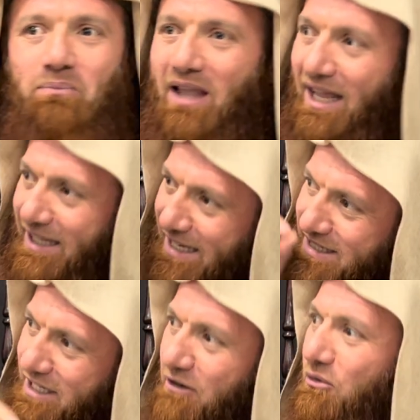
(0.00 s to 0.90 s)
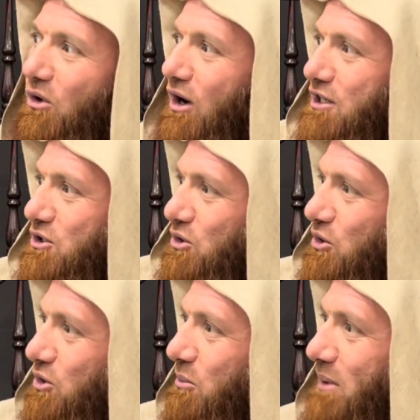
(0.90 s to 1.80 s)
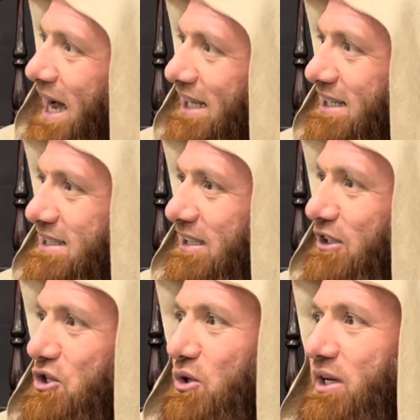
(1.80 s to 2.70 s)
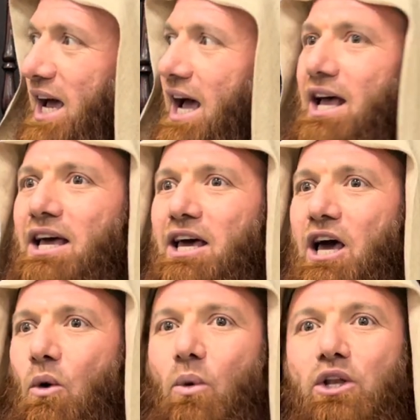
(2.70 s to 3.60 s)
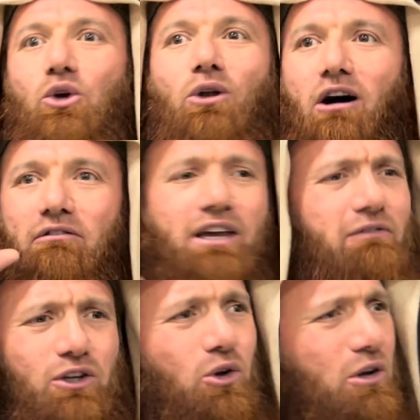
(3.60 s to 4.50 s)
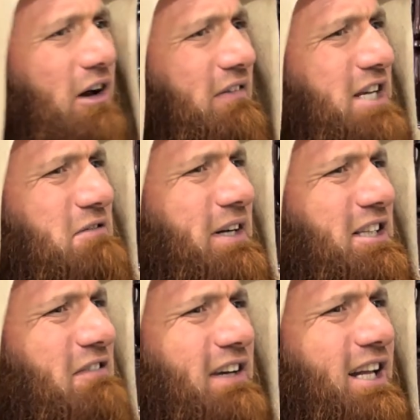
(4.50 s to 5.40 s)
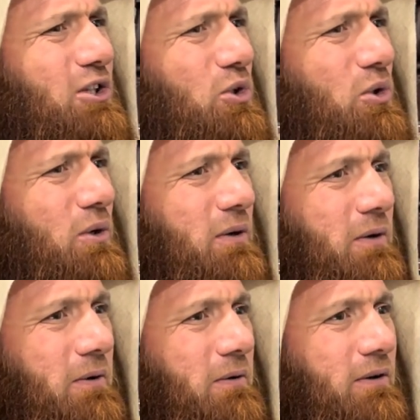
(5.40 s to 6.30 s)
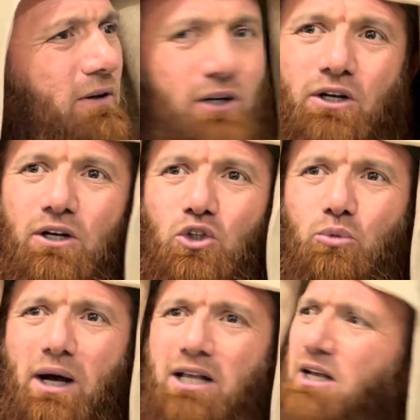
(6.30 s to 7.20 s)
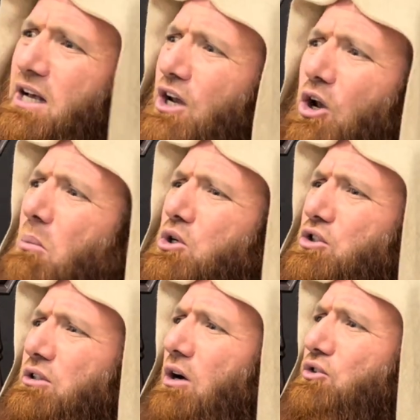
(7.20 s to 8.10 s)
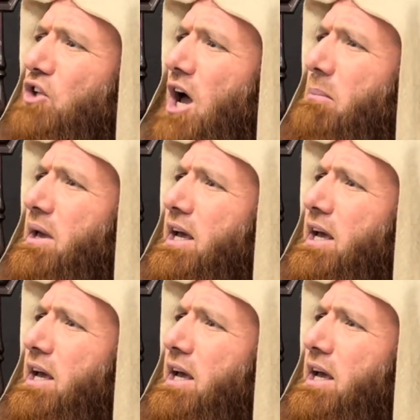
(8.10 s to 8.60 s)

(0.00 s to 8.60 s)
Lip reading: and easier for us to practice the sunnah when you love. If you don't love, it's very difficult to practice. Most of the time,